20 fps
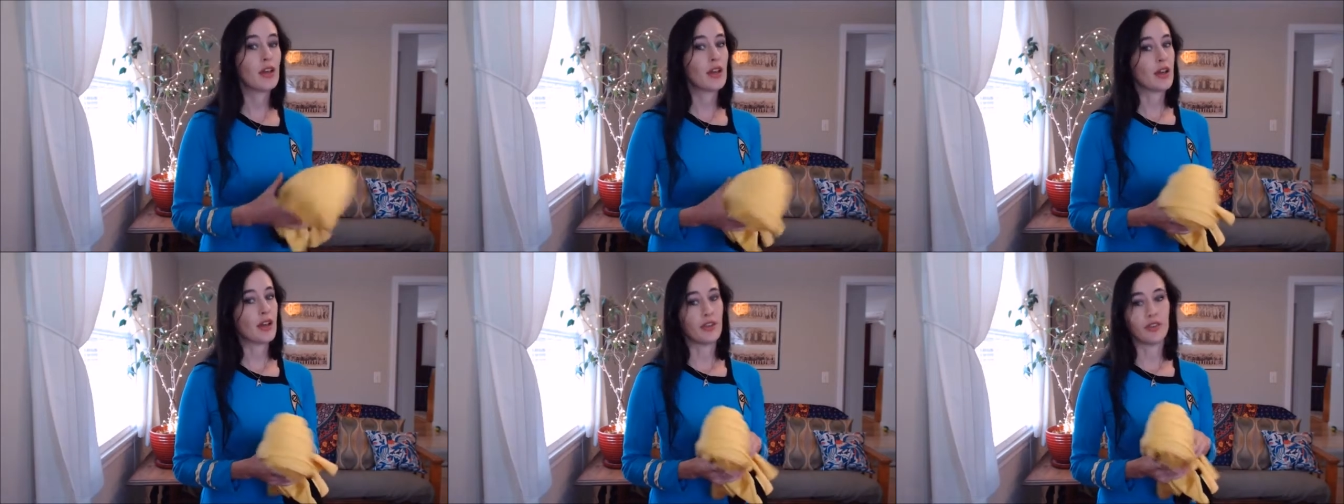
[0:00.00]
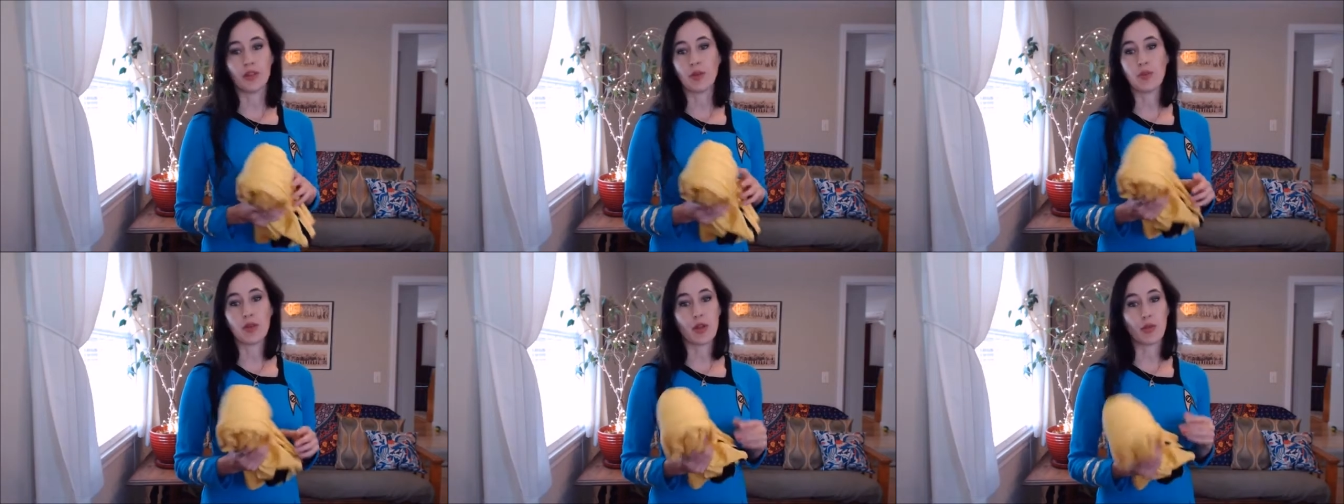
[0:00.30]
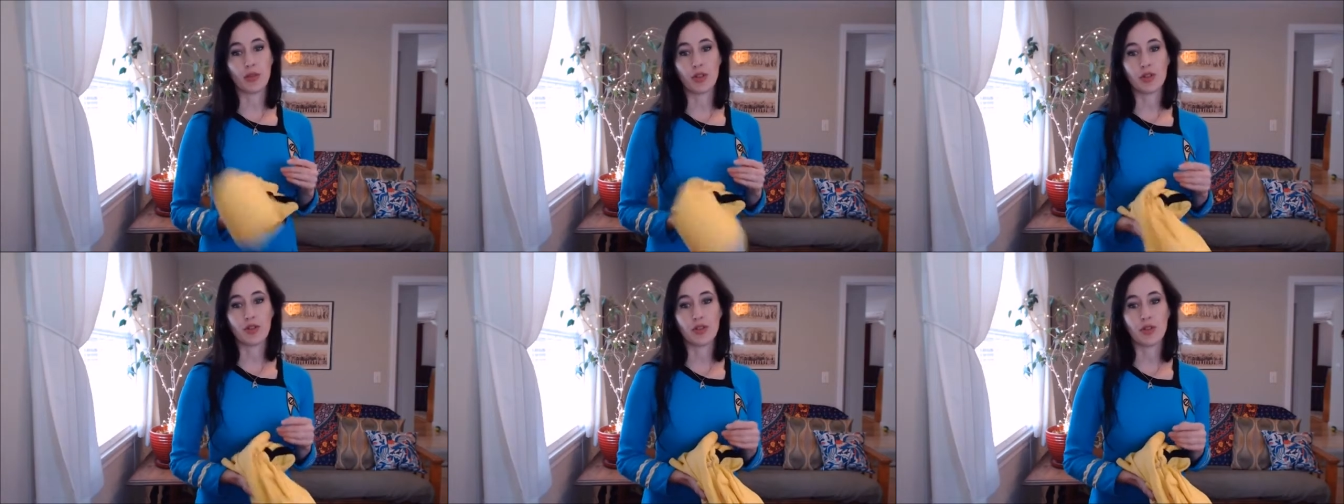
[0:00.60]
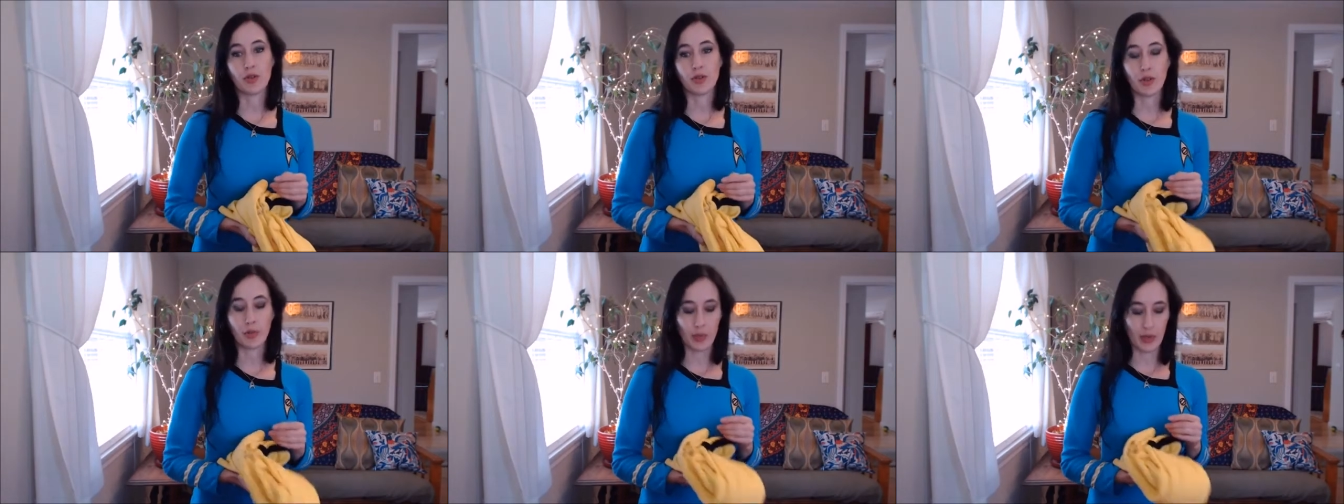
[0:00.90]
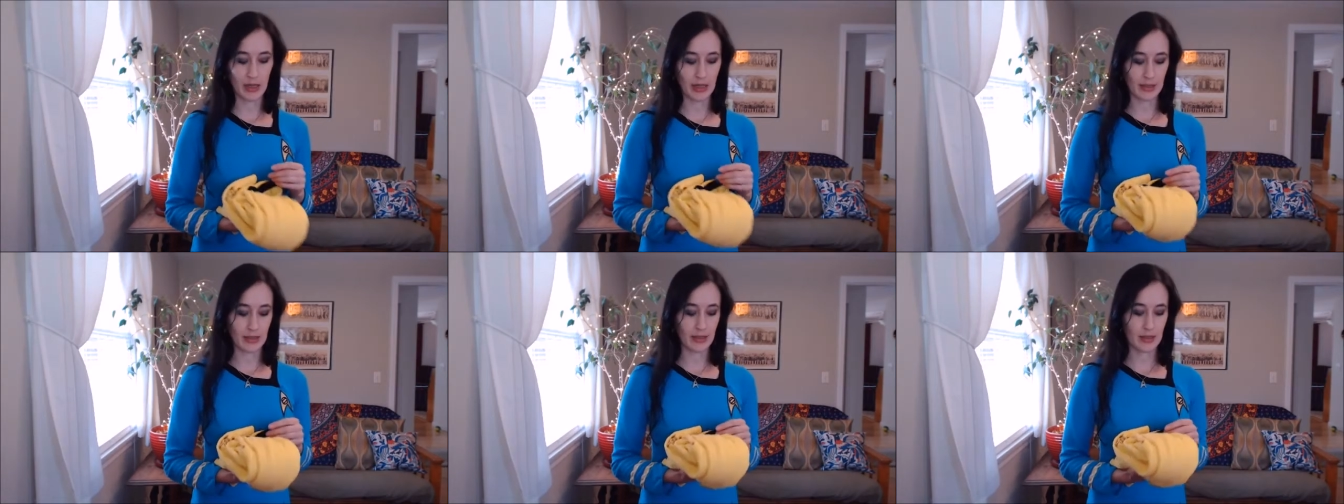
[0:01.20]
and sometimes it shows up and
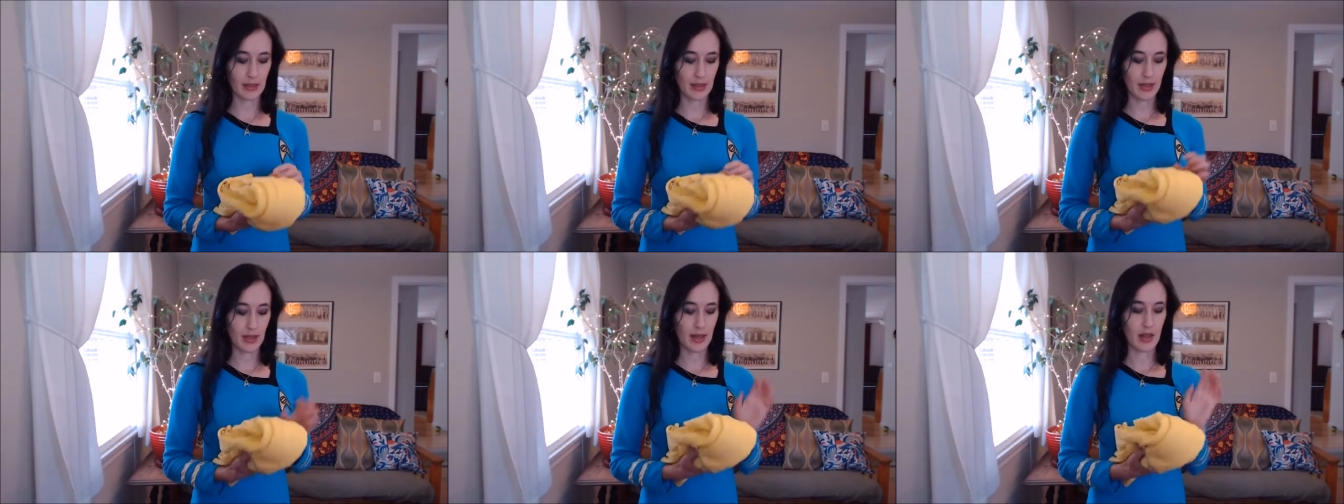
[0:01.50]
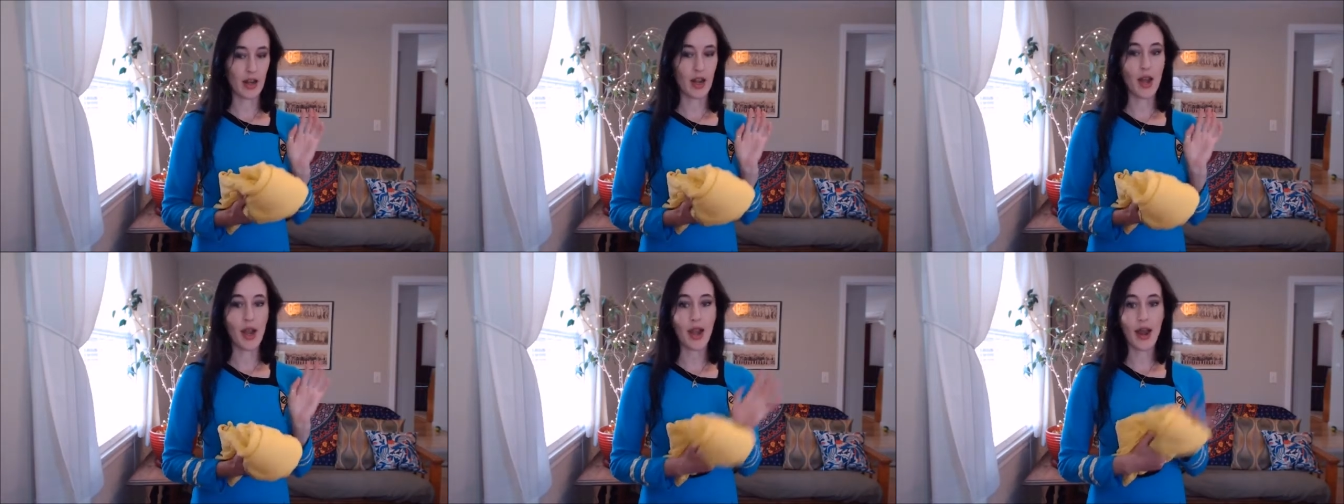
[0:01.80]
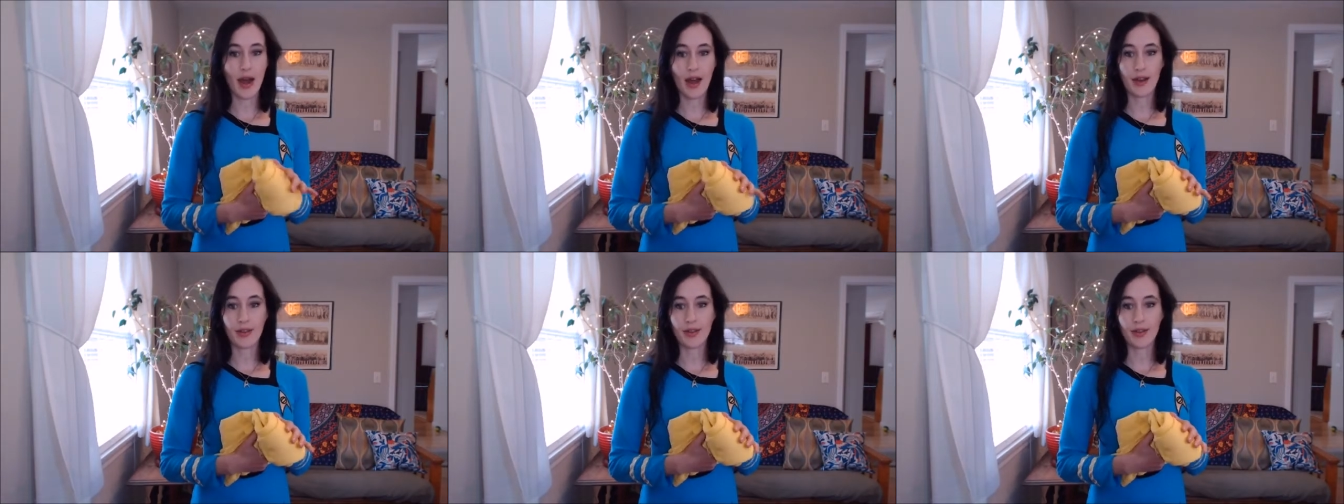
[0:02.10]
it's not.